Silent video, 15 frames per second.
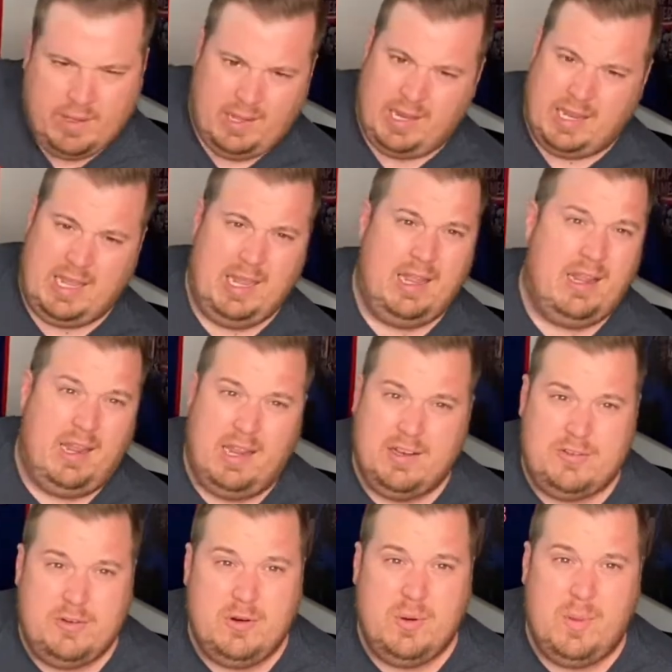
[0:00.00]
I get, I get
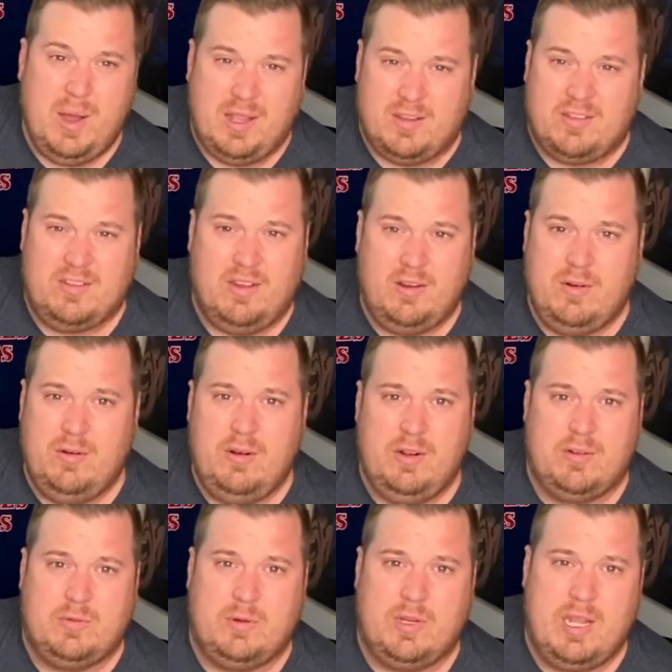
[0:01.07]
two a month, so who
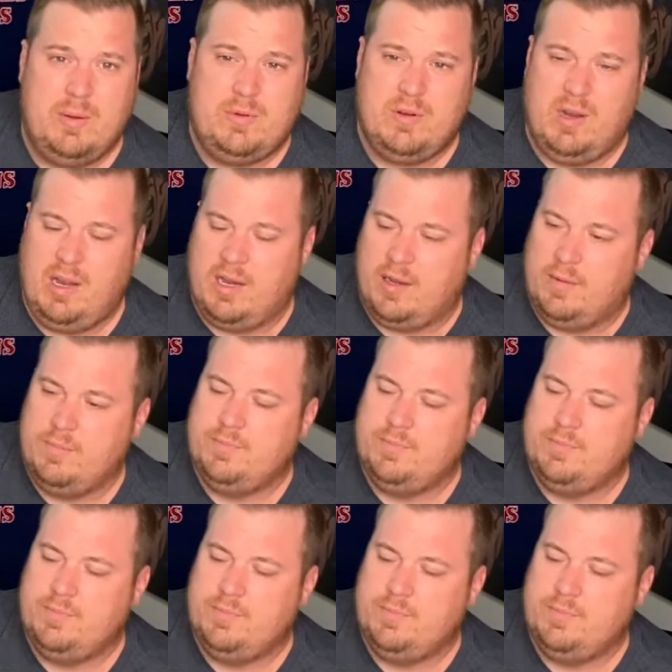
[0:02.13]
knows? We'll keep trying.